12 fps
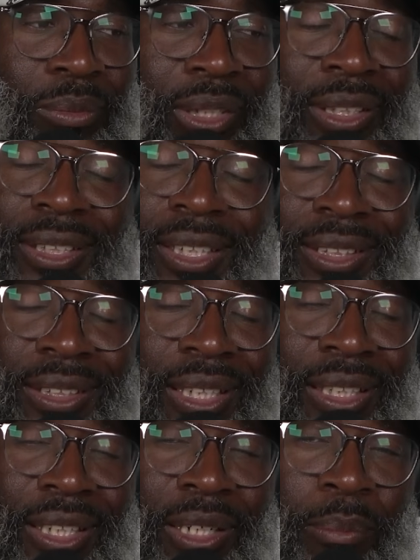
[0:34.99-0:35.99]
they said the
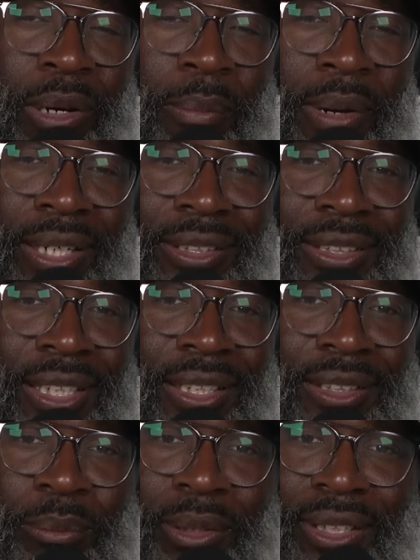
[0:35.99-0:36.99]
same thing about Michael
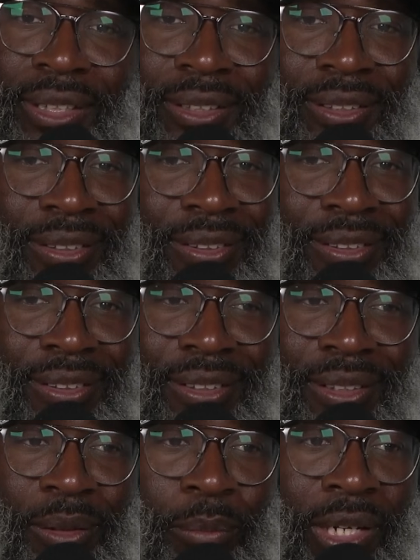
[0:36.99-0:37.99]
Johnson, man.
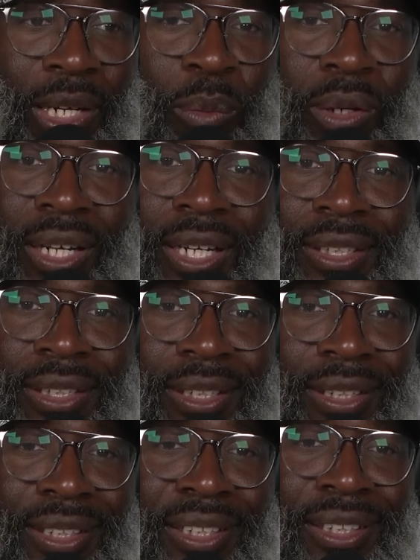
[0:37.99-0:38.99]
And the man went out
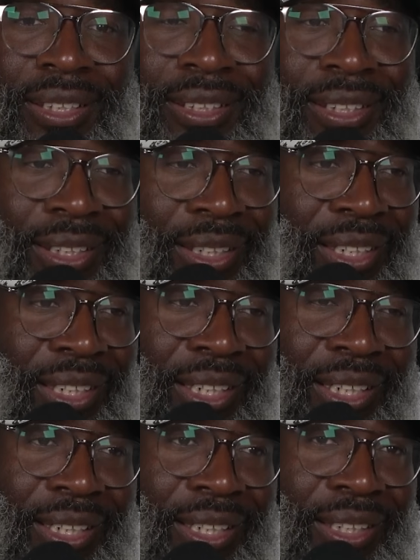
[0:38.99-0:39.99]
there
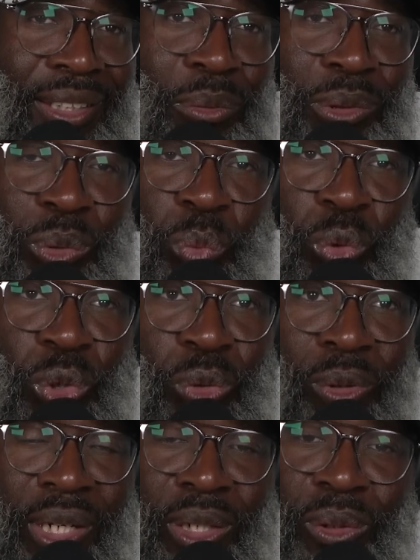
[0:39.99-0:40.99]
and he was the
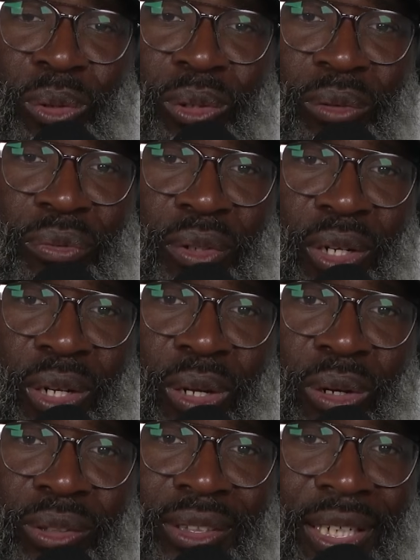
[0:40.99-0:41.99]
world record holder for a
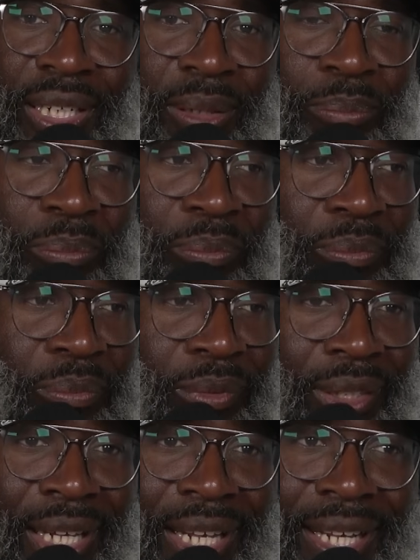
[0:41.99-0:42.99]
long time.
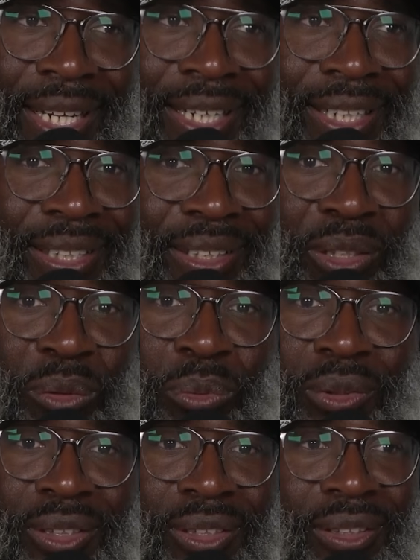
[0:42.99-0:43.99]
And he
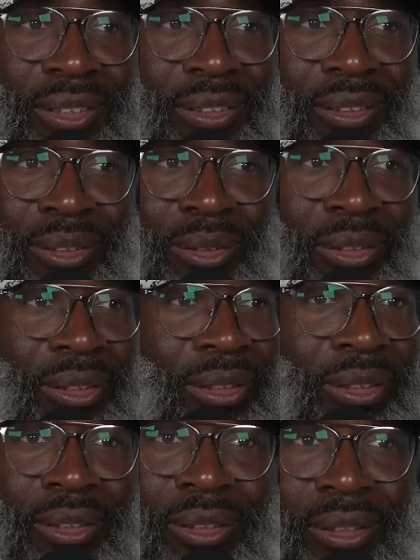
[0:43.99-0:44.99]
was
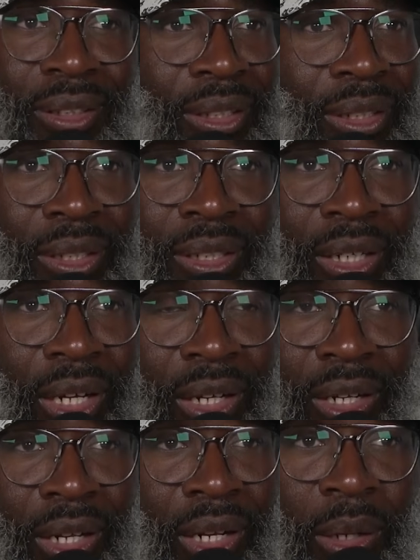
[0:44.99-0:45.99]
the
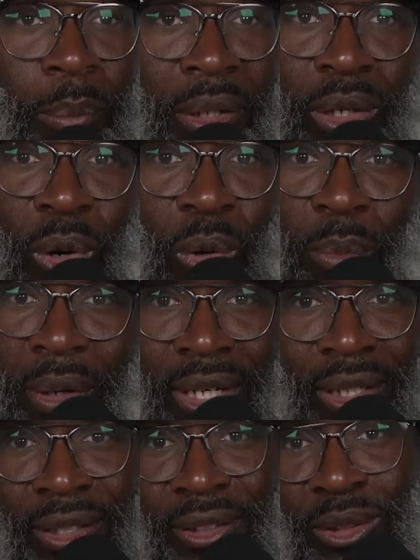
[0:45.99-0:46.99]
Olympic gold
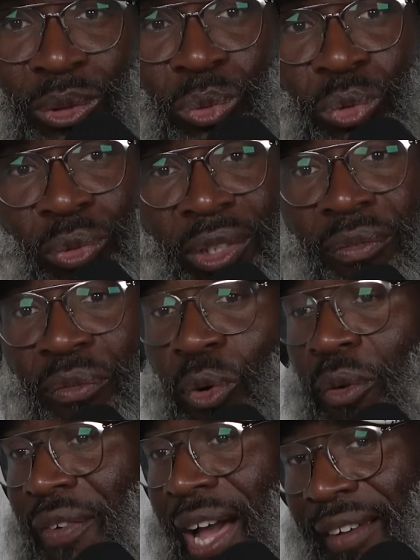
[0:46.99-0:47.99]
medalist 2, 3,
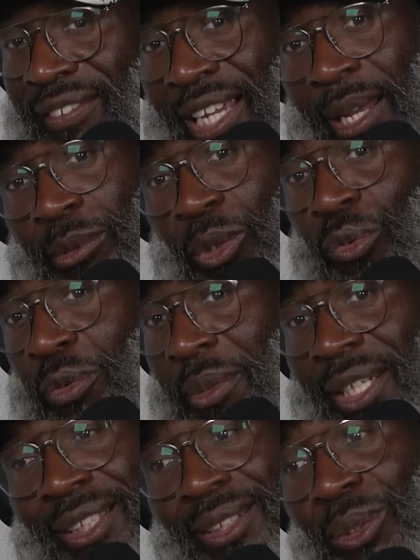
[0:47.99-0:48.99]
4, 5 times over,
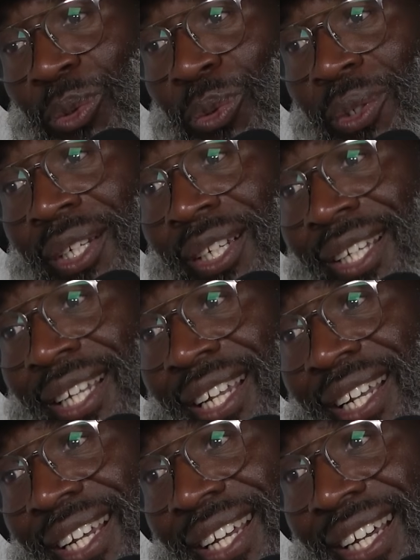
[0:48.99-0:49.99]
man. So
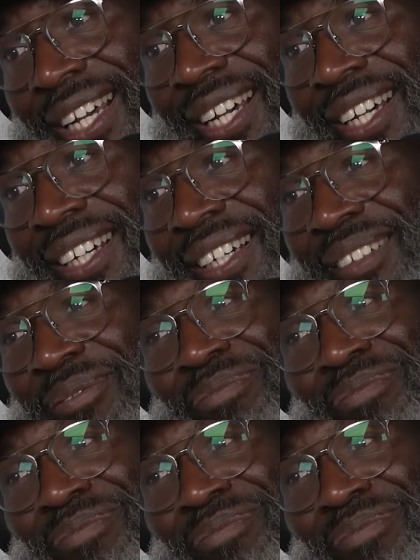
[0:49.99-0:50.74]
uh,